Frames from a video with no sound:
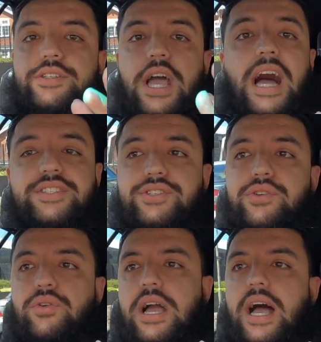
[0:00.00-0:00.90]
So as you
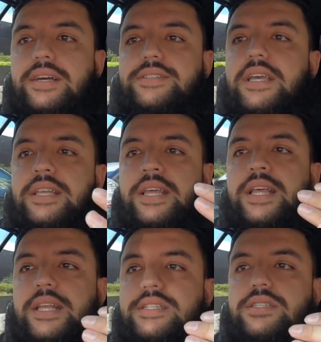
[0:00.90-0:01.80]
saw, guys, it
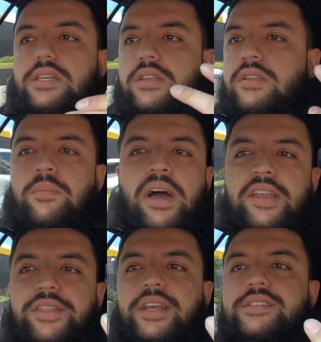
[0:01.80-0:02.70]
needs the
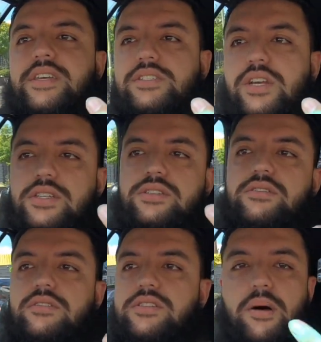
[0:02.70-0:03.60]
minor things such
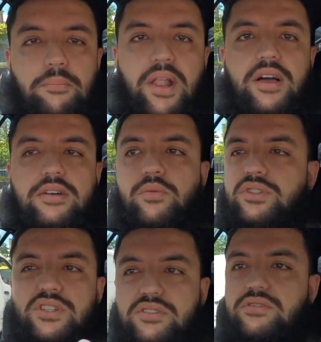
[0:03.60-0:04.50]
as sump plug,
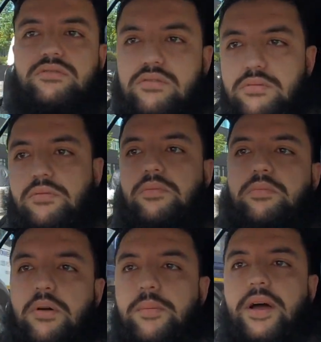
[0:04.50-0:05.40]
which is
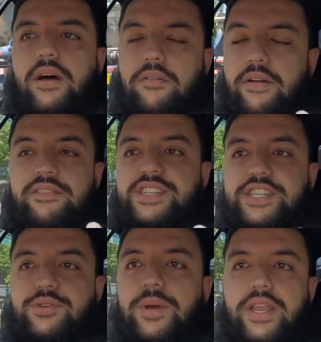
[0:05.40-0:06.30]
probably about around
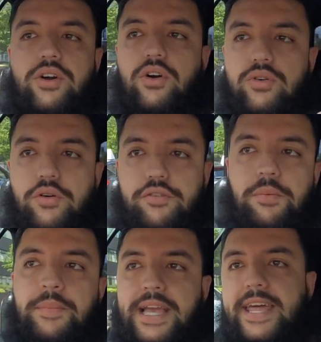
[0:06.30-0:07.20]
£6. I got a quote
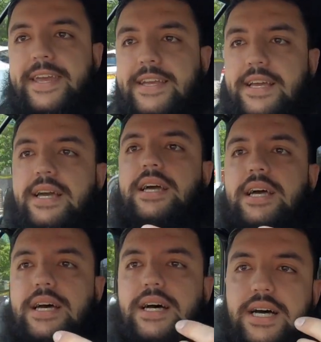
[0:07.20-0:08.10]
from a mechanic.
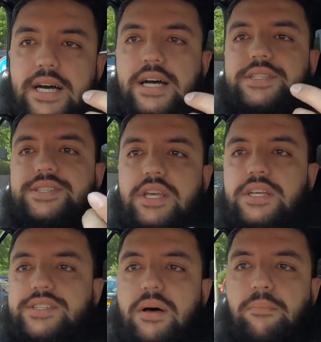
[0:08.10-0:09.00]

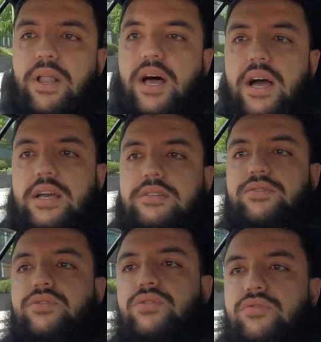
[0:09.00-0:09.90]
Sump plug
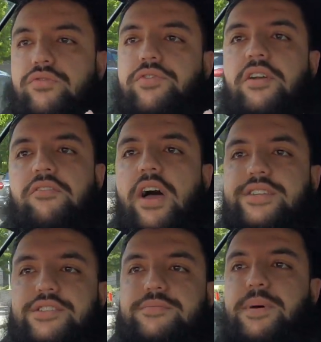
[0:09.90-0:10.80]
to front
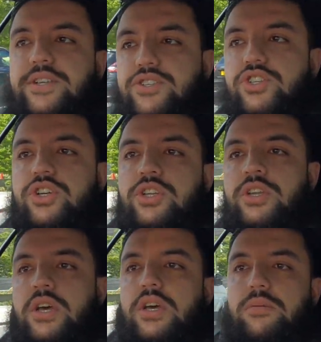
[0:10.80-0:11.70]
right suspension,
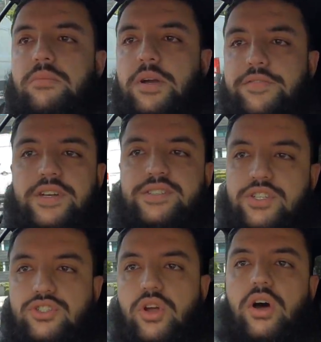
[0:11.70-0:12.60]

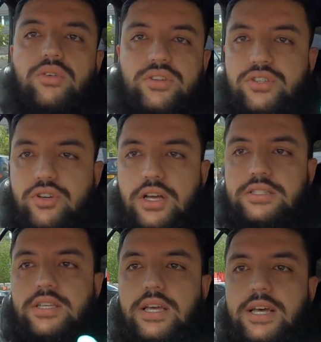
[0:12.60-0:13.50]
McPherson strut or the
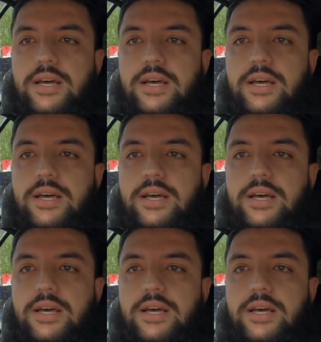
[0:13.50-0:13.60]
strut